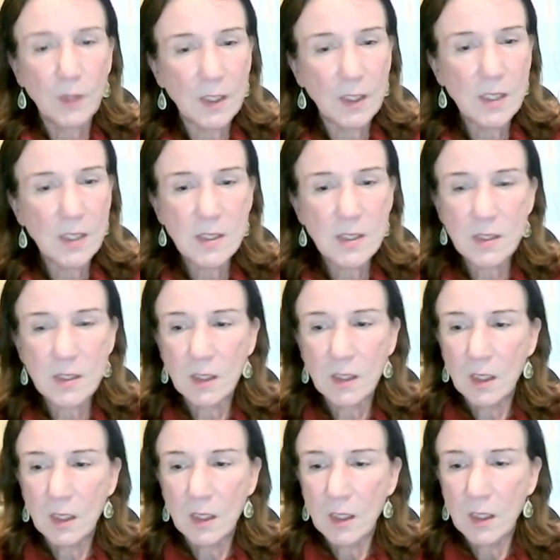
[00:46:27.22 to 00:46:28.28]
It is
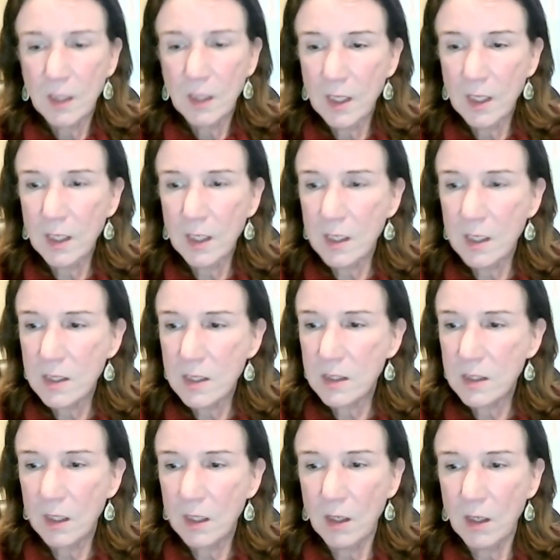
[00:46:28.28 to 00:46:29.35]
it is